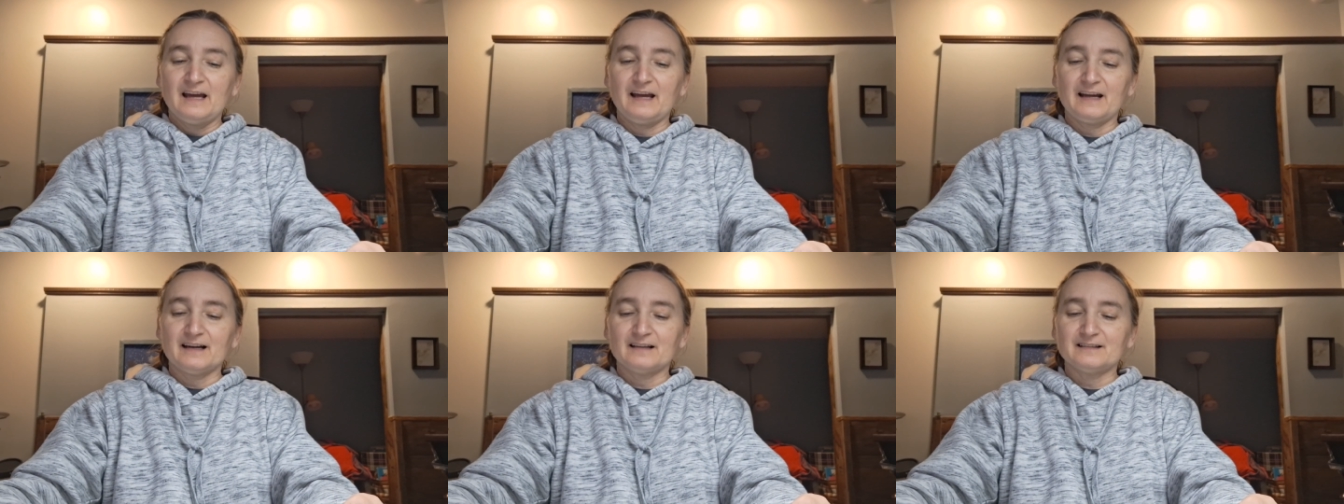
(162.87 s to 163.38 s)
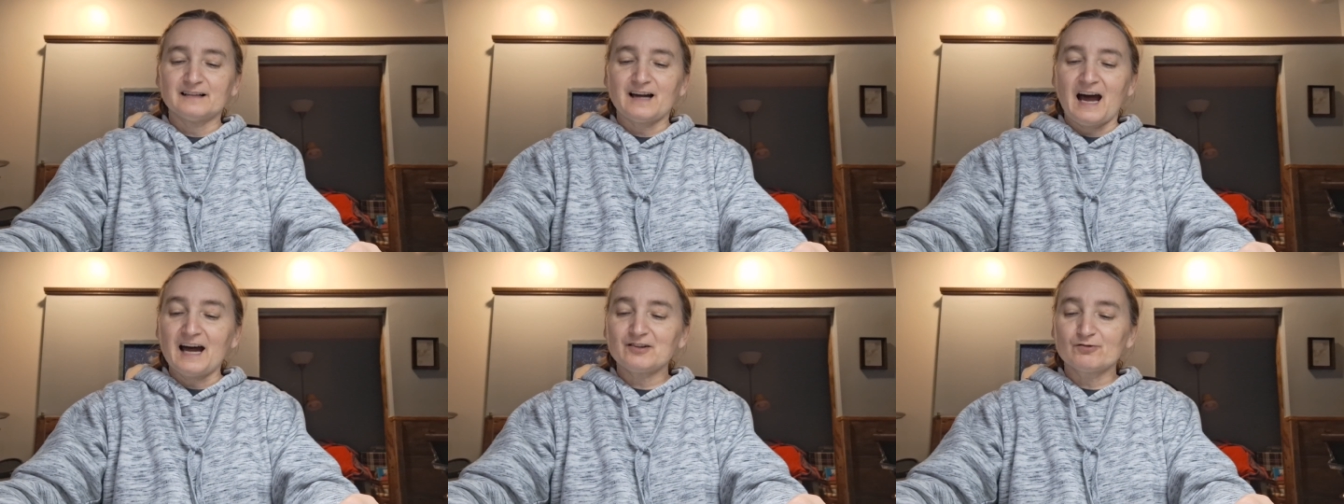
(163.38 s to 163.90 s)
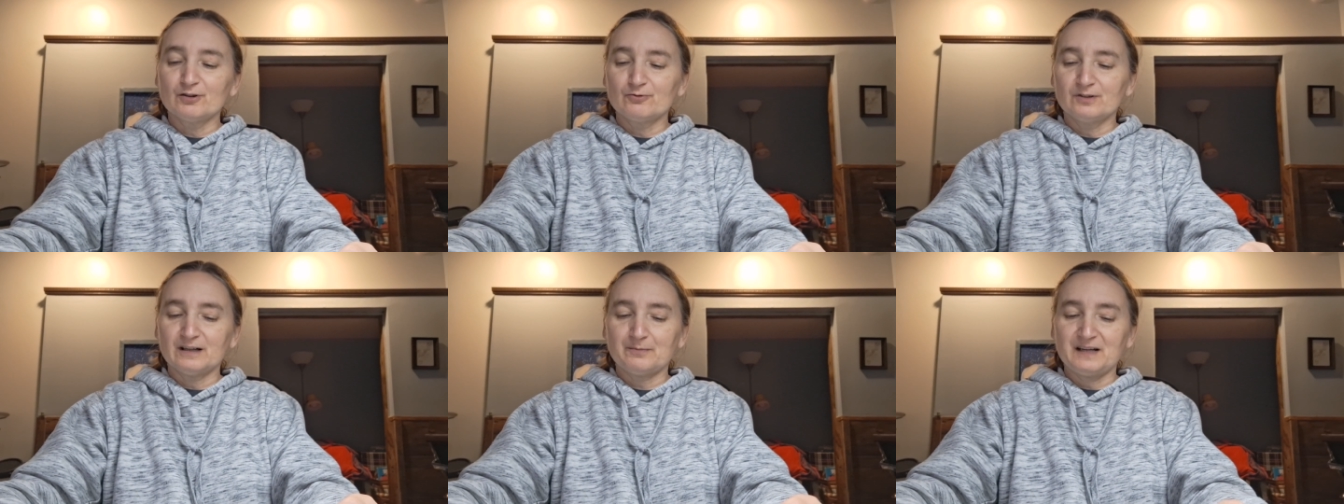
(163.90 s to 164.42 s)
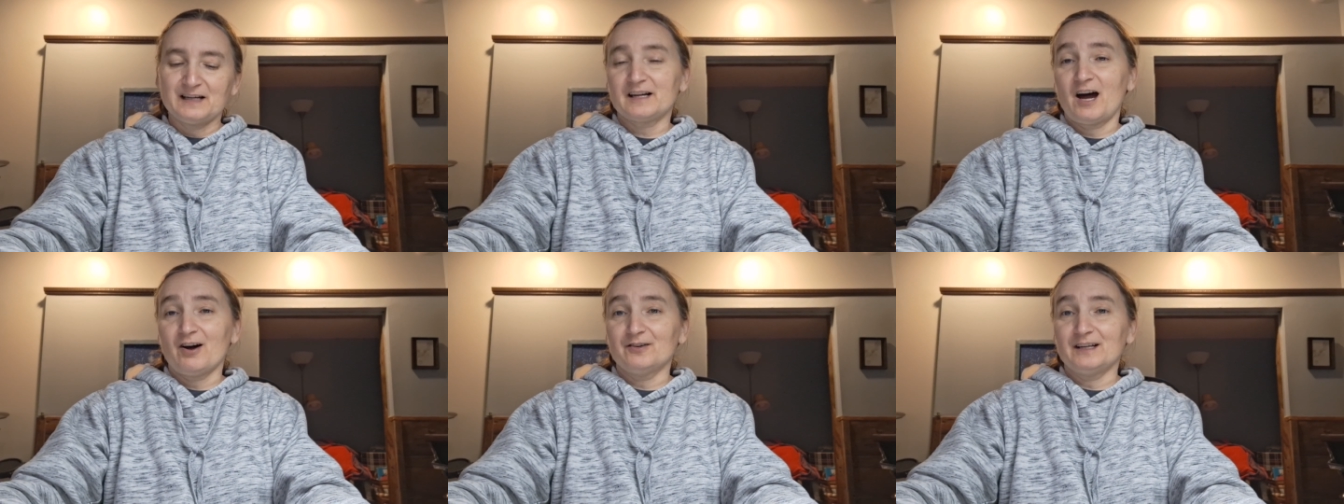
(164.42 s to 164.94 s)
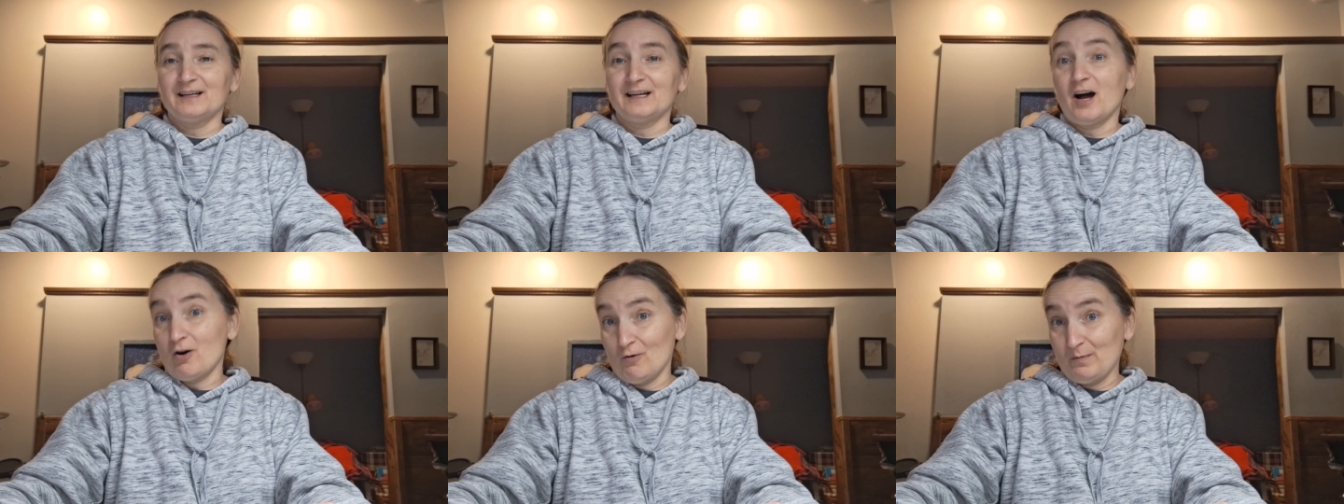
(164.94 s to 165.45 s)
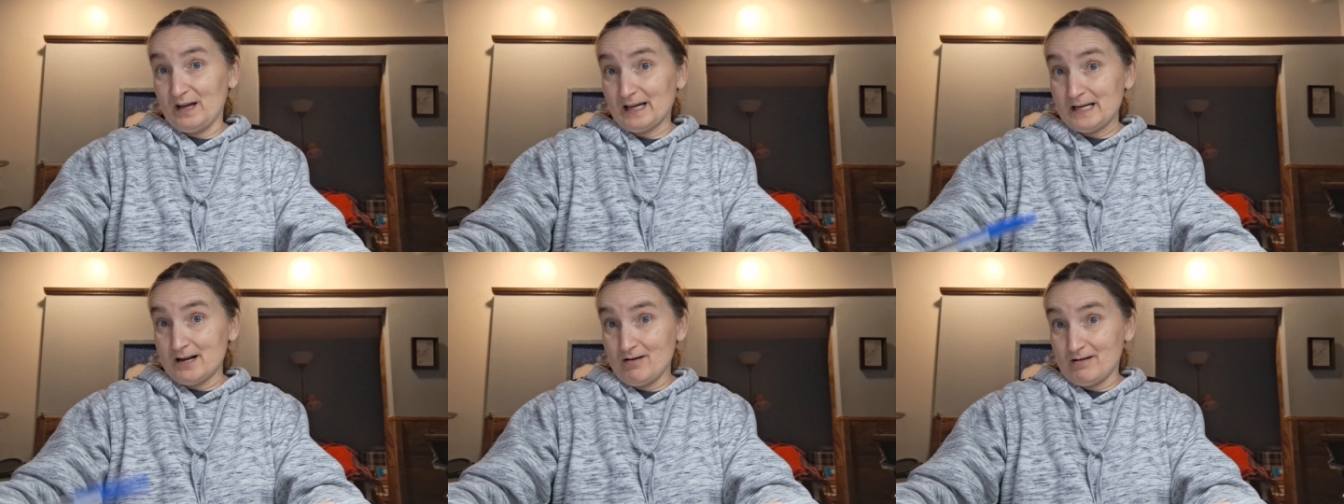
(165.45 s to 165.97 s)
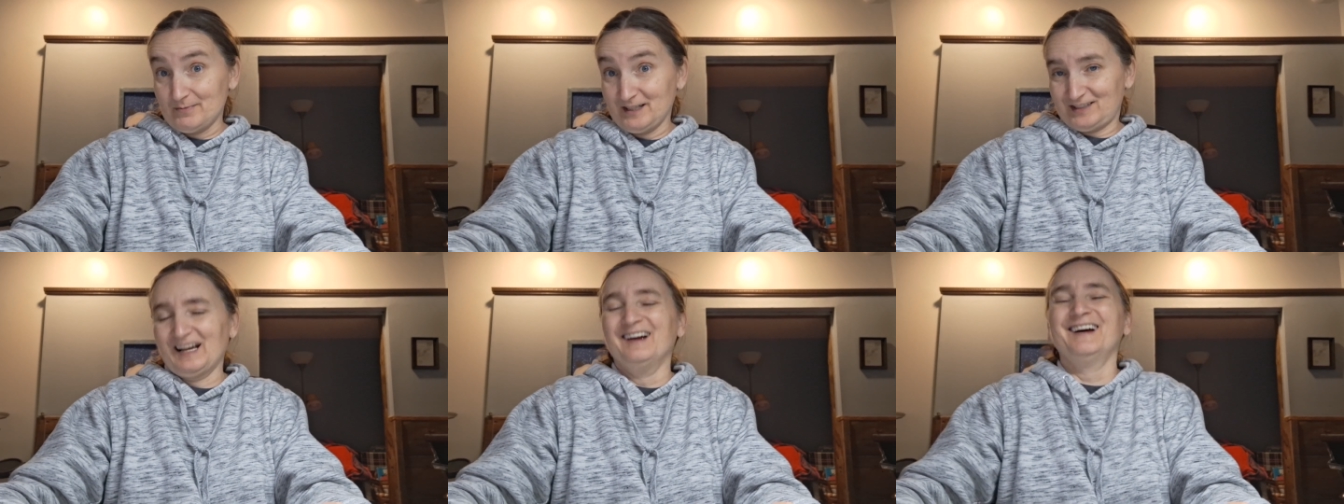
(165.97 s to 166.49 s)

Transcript: and uh, I grew up and called it home economics.